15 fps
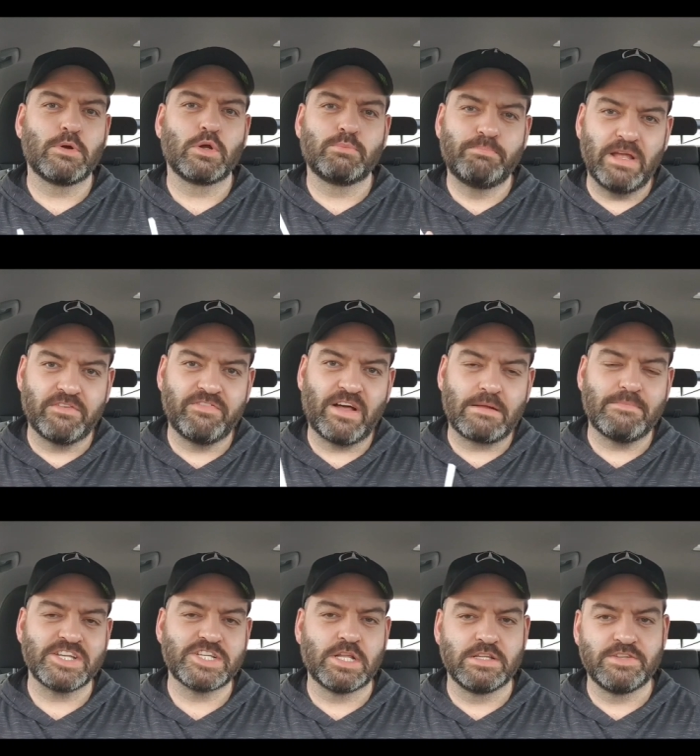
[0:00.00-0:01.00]
I'm a big fan of
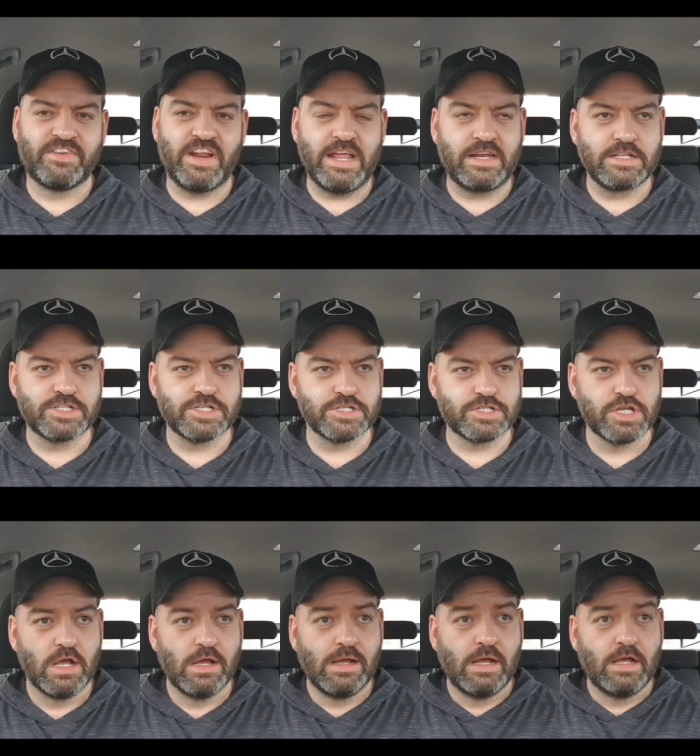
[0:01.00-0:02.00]
masculine fragrances.